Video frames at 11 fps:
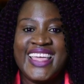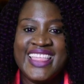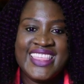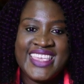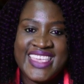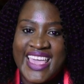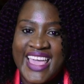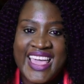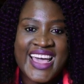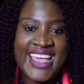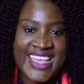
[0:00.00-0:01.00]
In the year
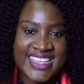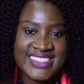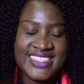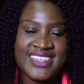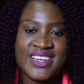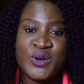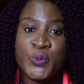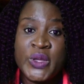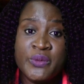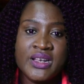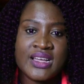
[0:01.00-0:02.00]
ahead,
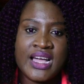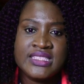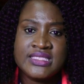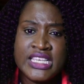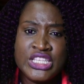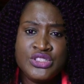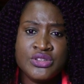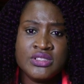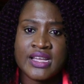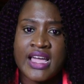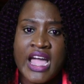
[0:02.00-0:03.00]
we will continue
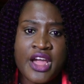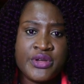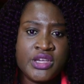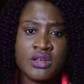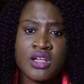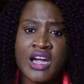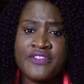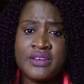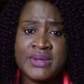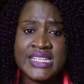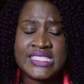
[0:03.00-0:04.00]
to carry out
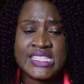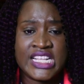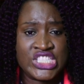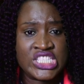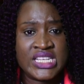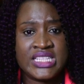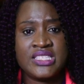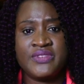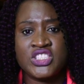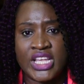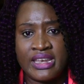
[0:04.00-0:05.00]
government's legislative
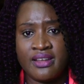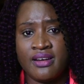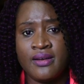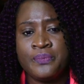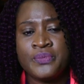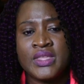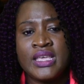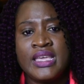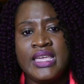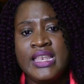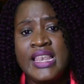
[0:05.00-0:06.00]
agenda
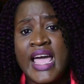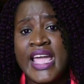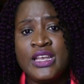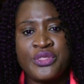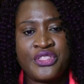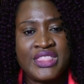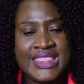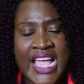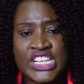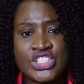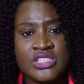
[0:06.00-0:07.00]
in line with
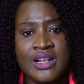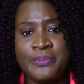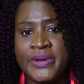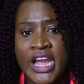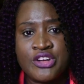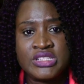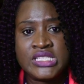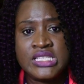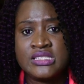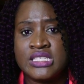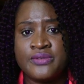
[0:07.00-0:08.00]
national
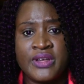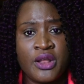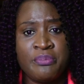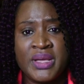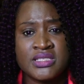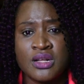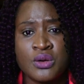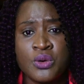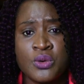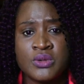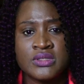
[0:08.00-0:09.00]
priorities and developmental
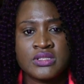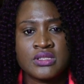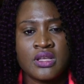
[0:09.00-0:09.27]
goals.